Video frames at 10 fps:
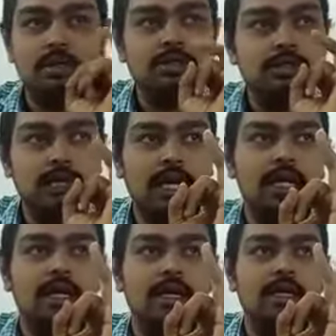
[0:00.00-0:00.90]

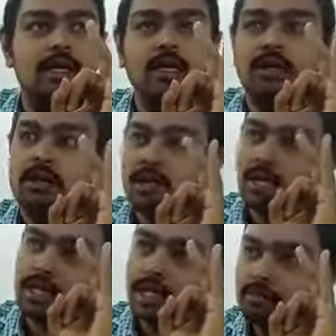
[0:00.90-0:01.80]
Second, he
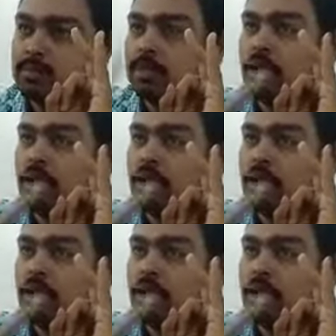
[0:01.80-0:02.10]
comes